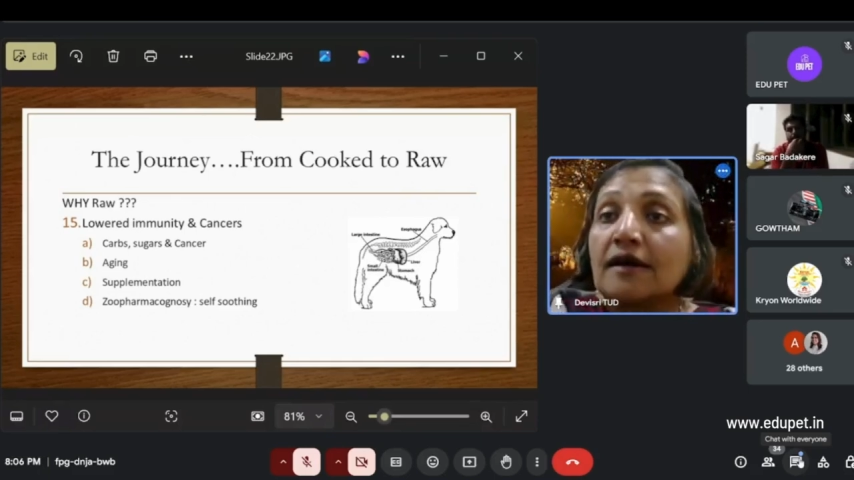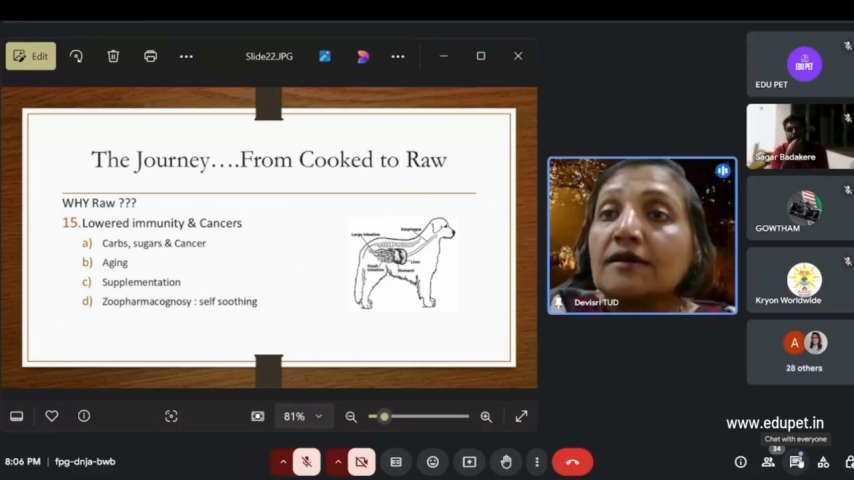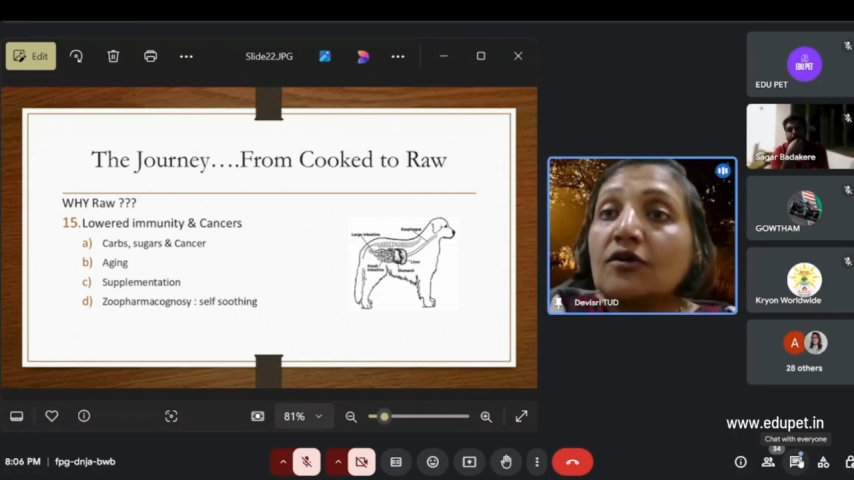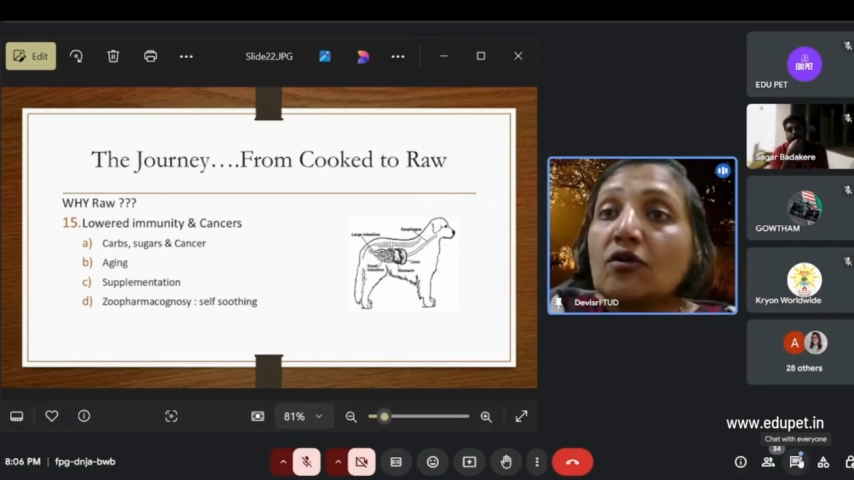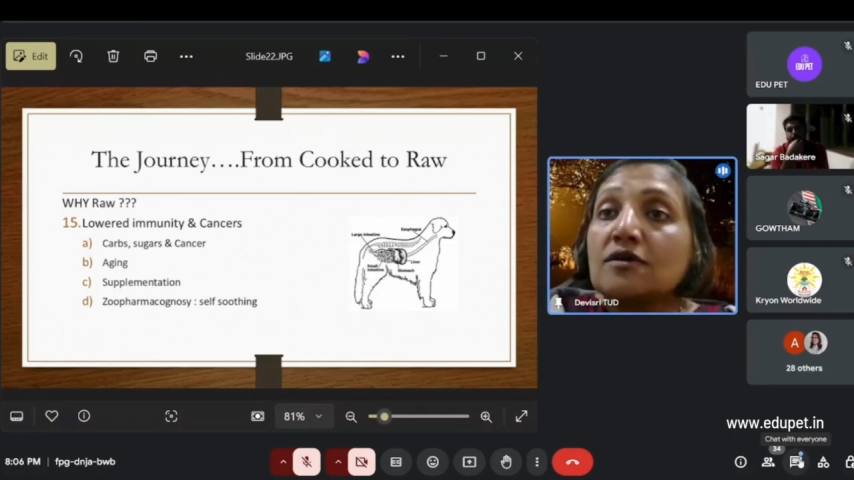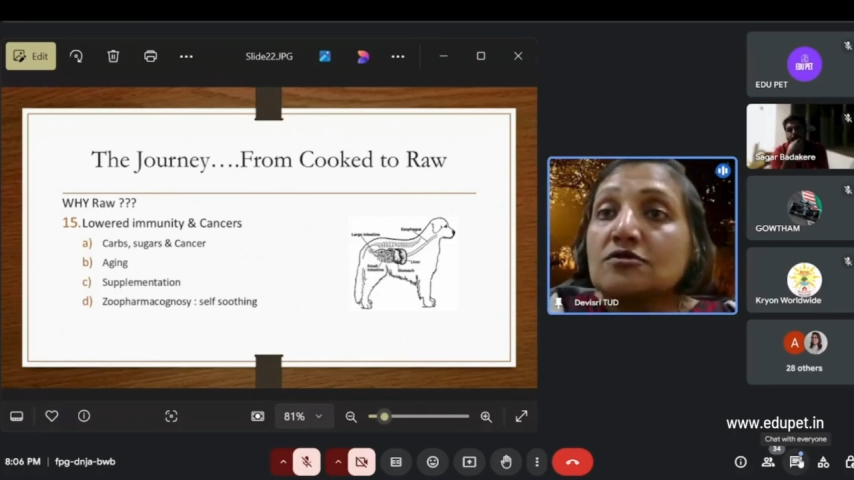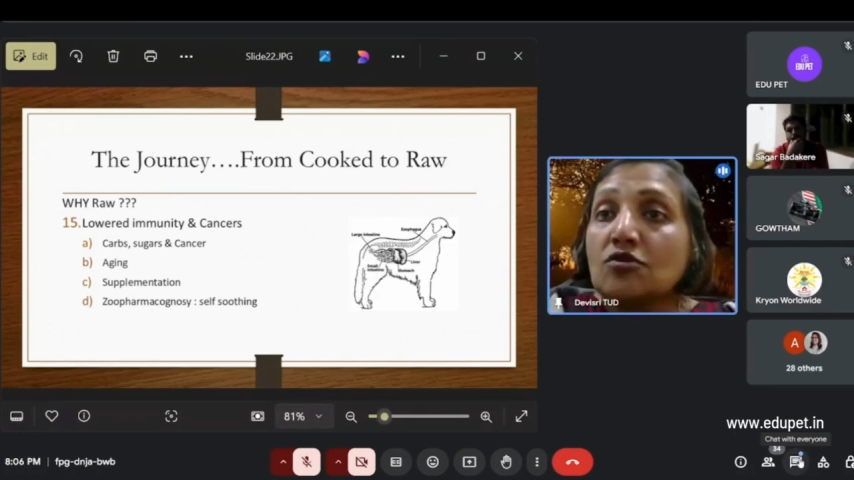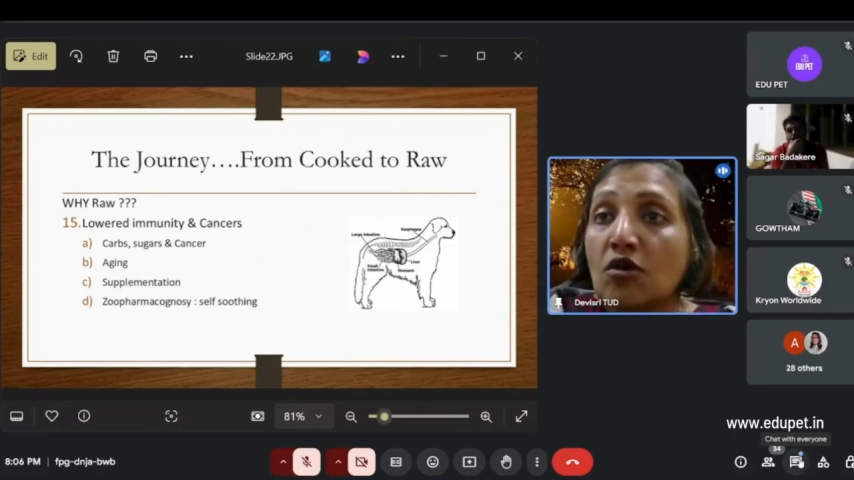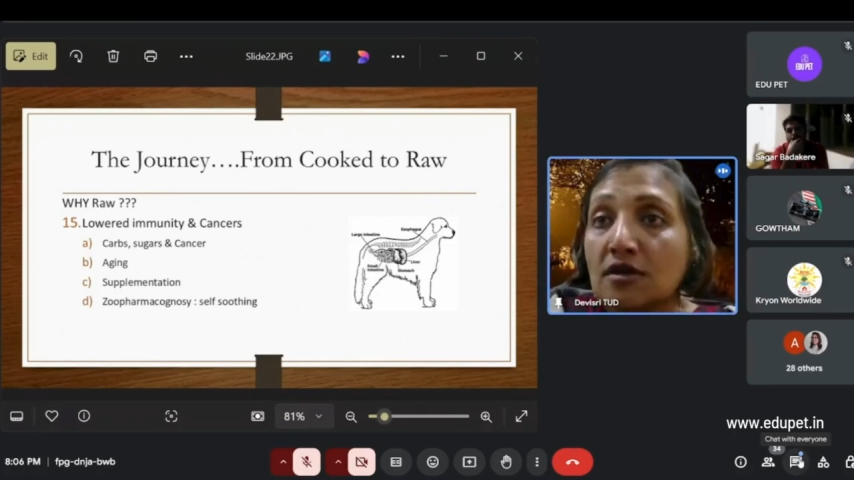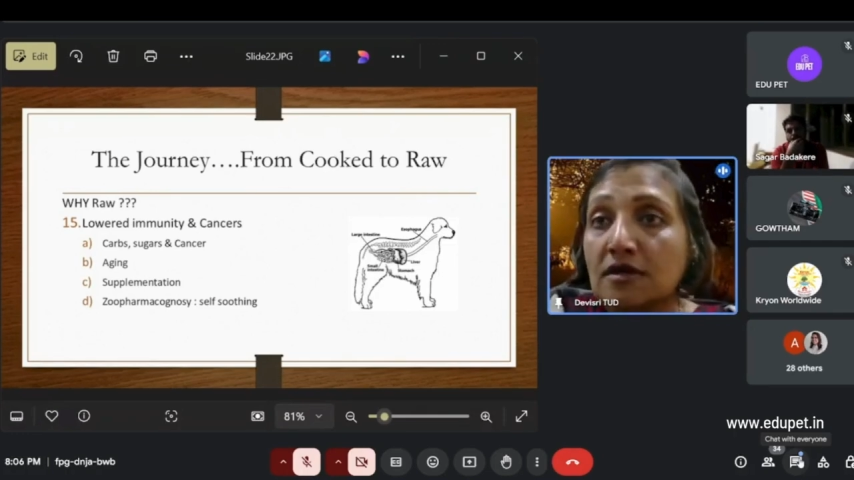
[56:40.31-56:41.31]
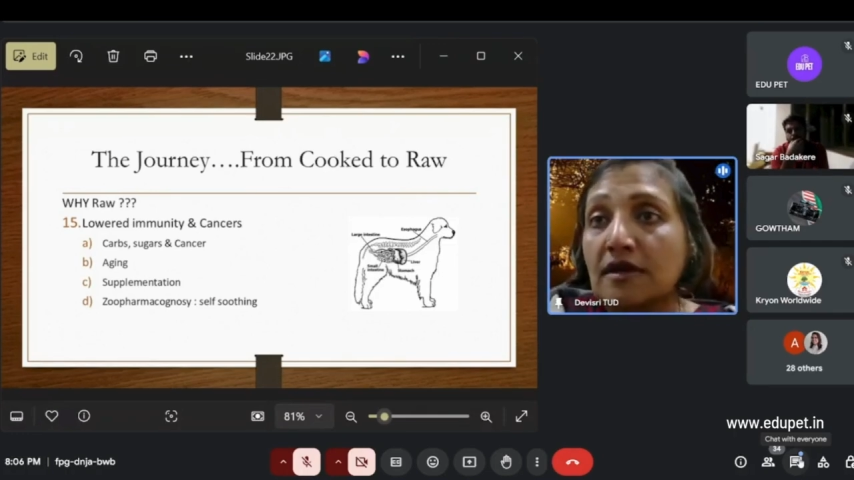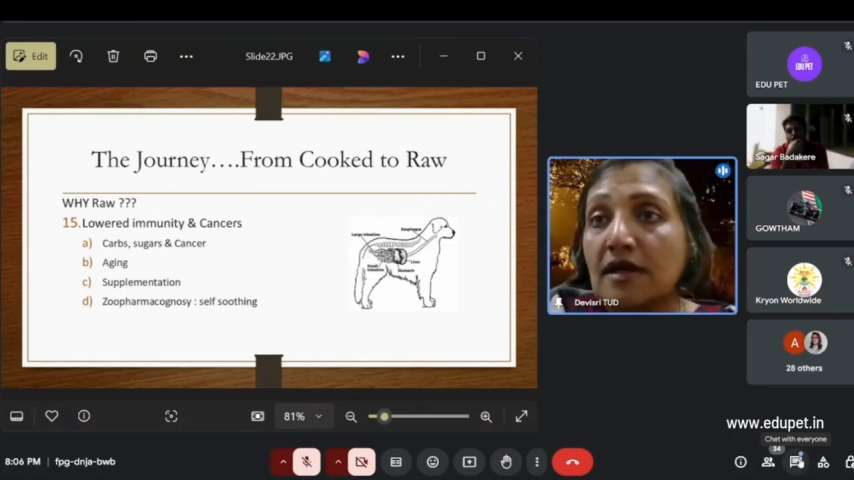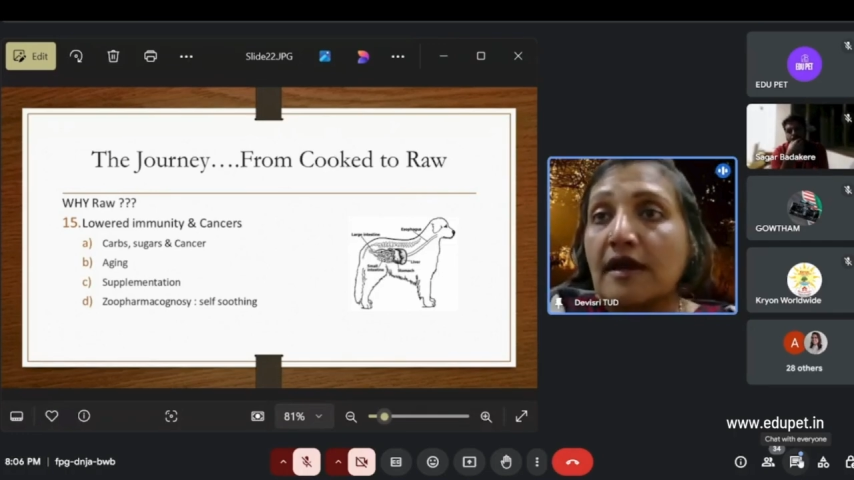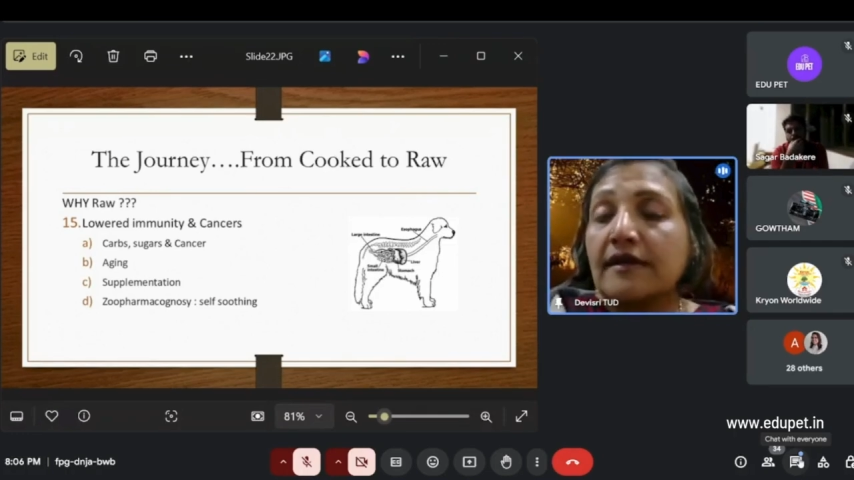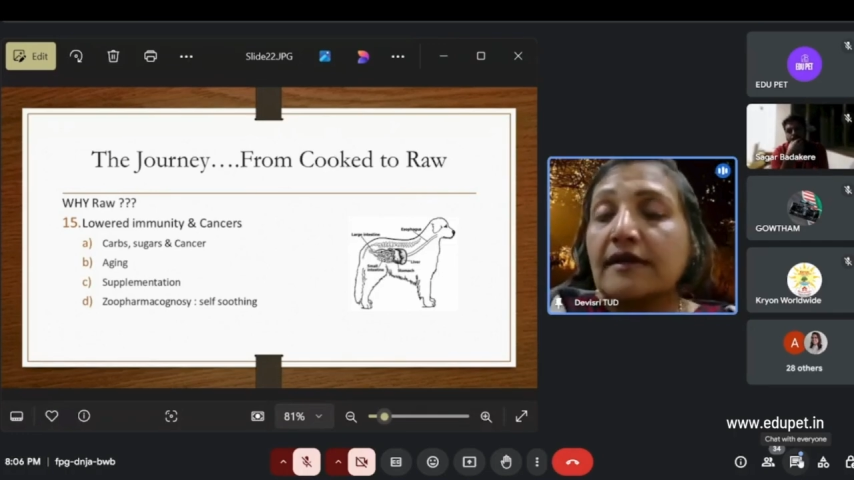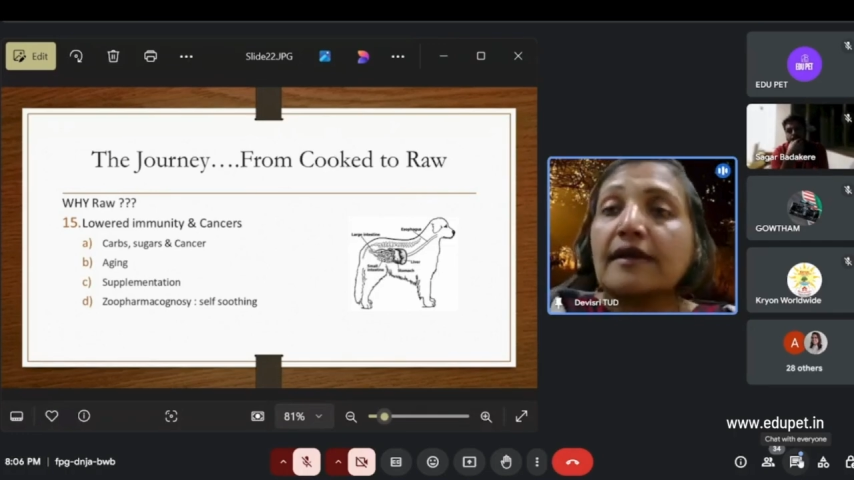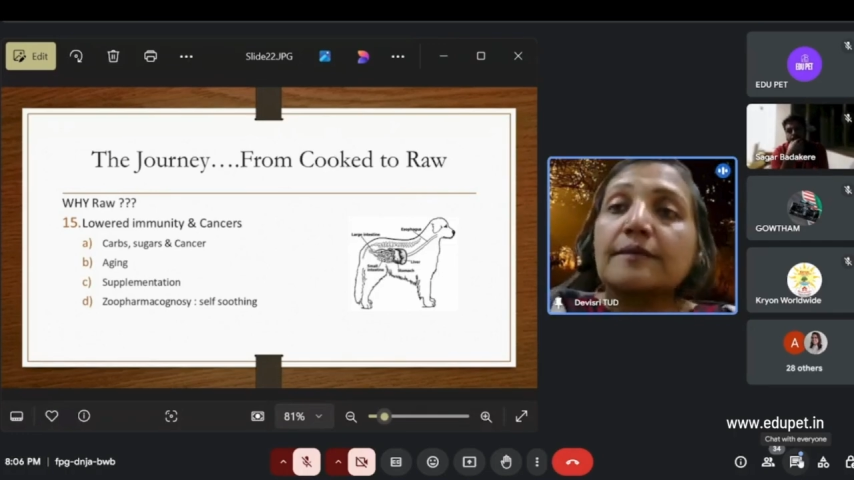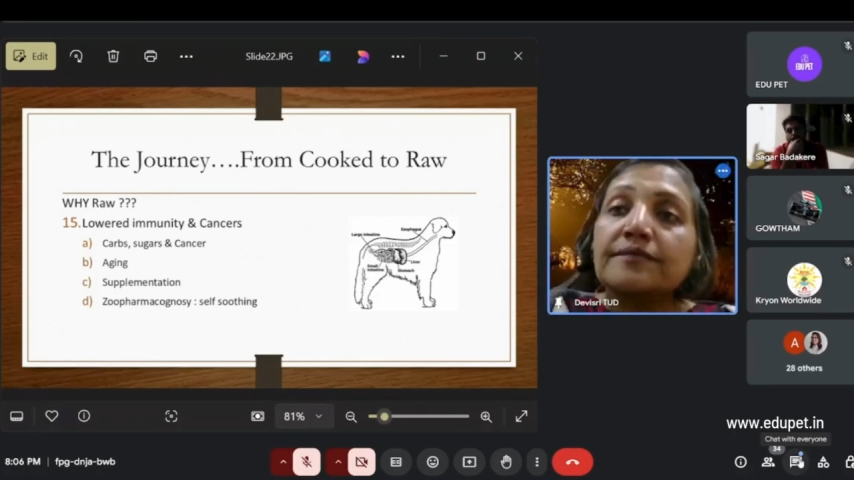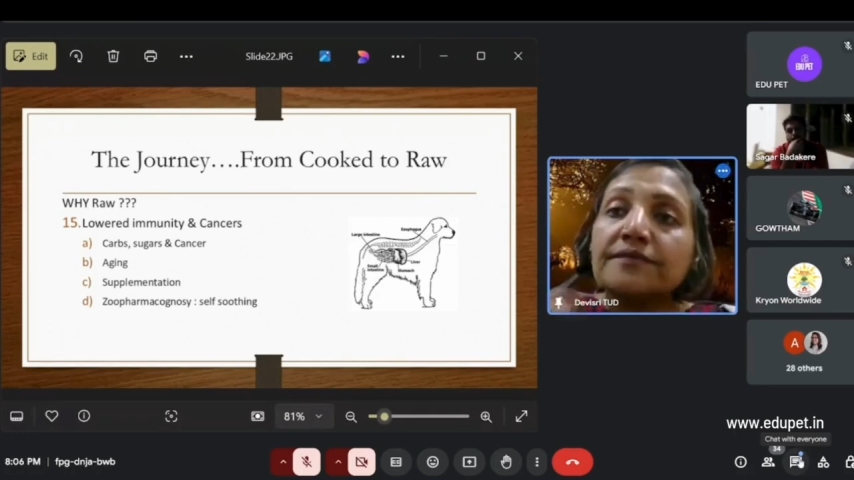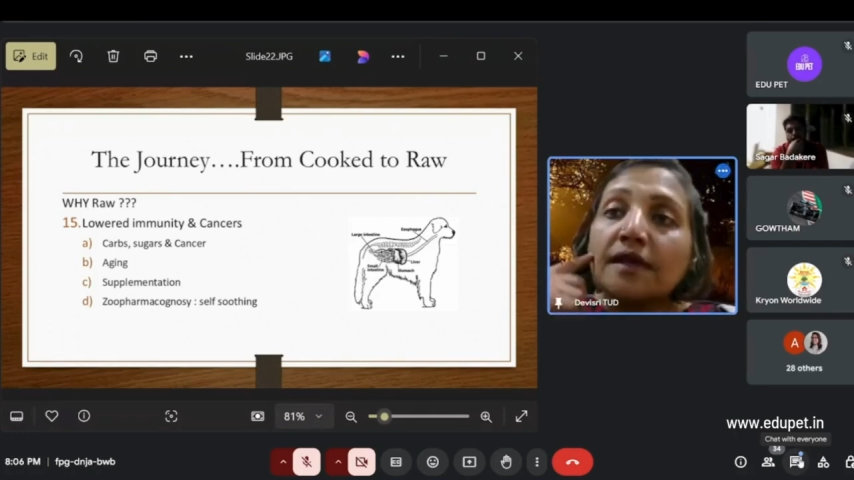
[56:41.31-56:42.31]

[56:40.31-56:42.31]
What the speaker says: The dog is not creating